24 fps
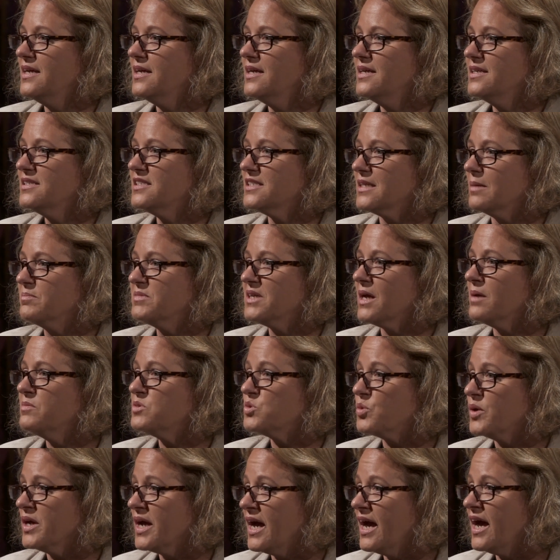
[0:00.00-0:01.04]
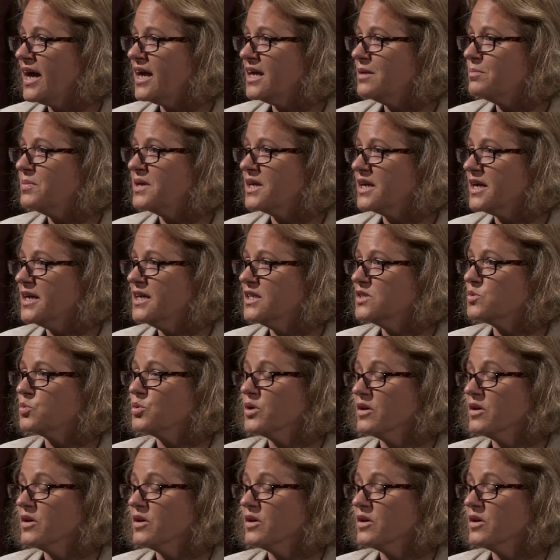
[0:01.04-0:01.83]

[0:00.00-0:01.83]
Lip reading: Sometimes we hide because